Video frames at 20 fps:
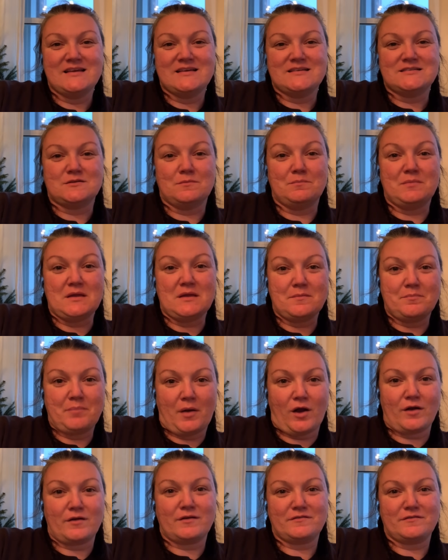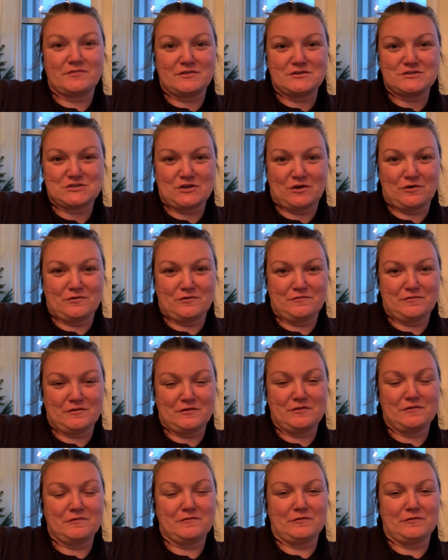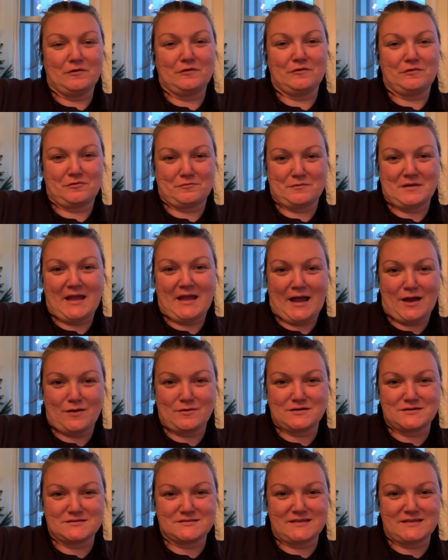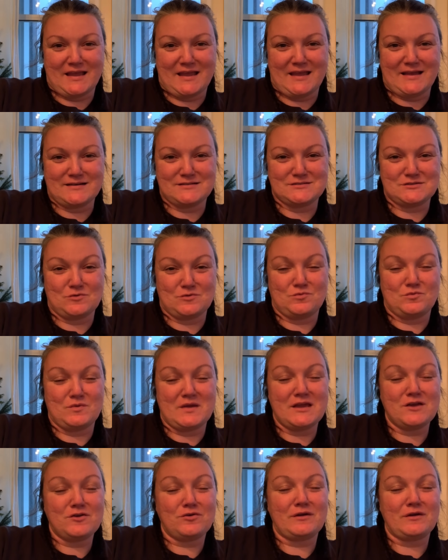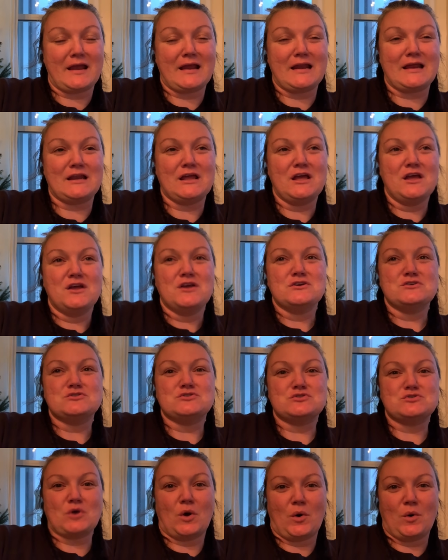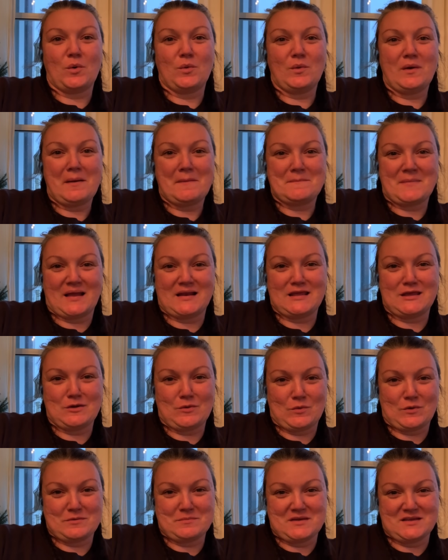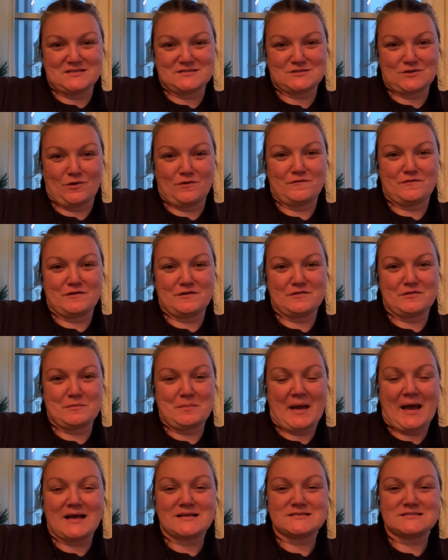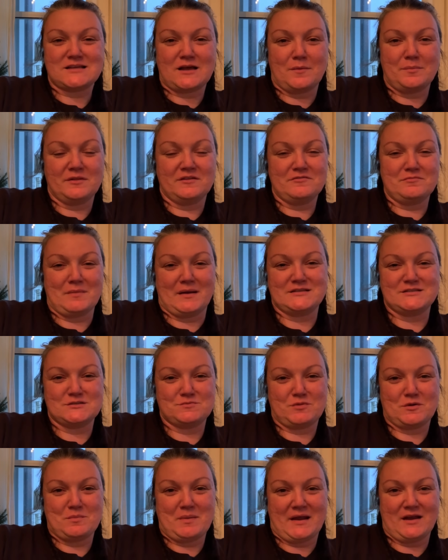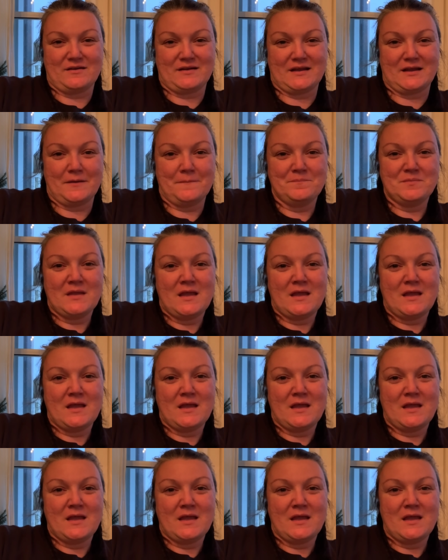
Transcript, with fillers: to be part of the show for the full three hours. And so we created so many ornaments over the past couple of months preparing